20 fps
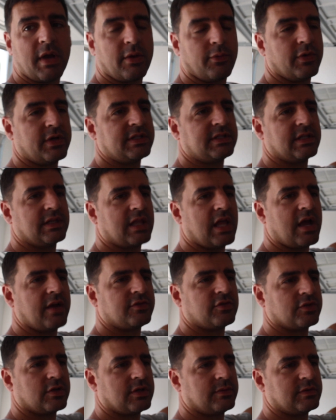recent live
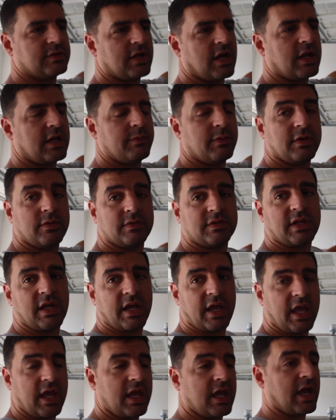streams, Donny B was
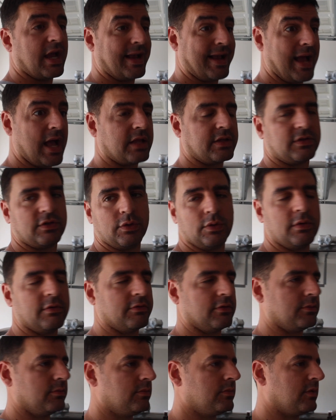like, hey, I got 2 of
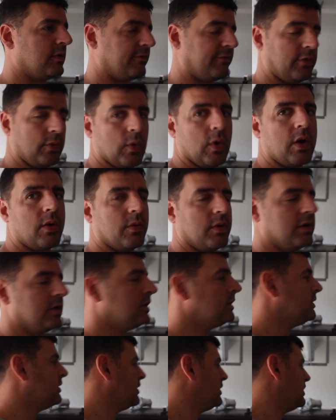them if you want
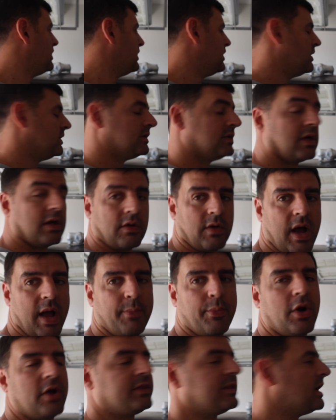one. So I
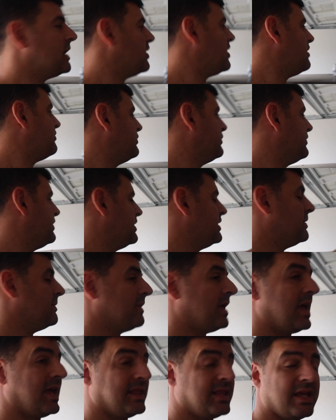bought that off of him,
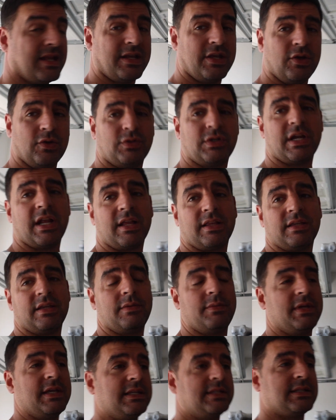and then huge shout out to him.
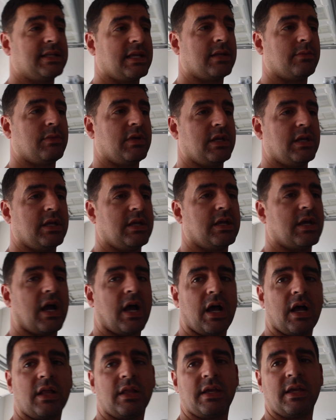He sent me a
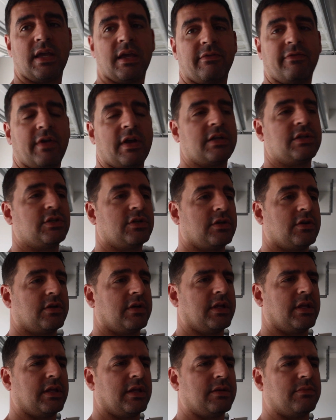Holley EFI shirt,
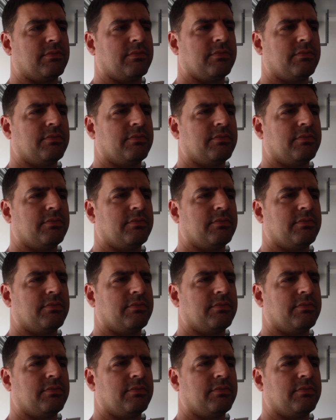and